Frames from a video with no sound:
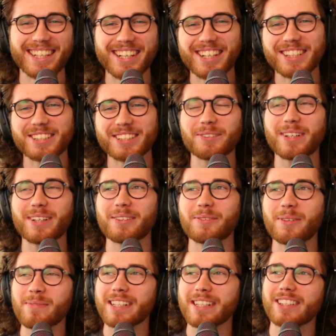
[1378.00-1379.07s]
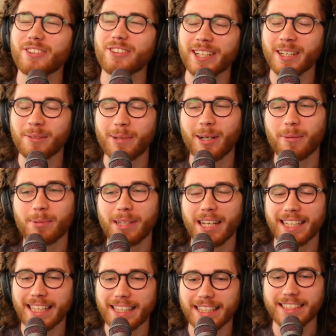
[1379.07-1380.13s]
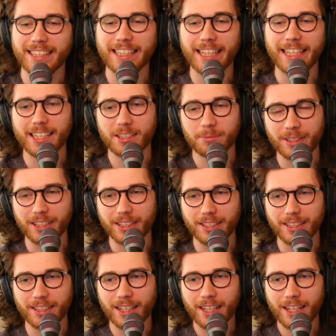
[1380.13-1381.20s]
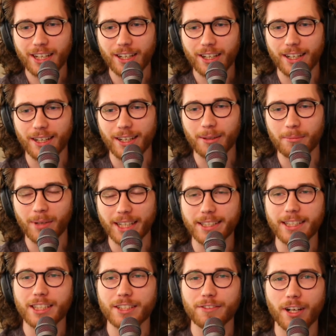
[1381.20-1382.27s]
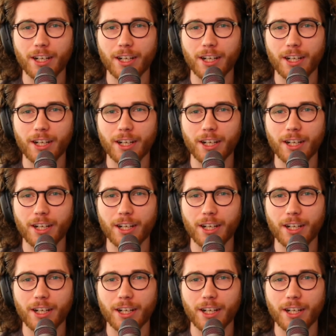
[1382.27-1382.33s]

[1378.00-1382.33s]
So when we're talking about planning this engagement and identifying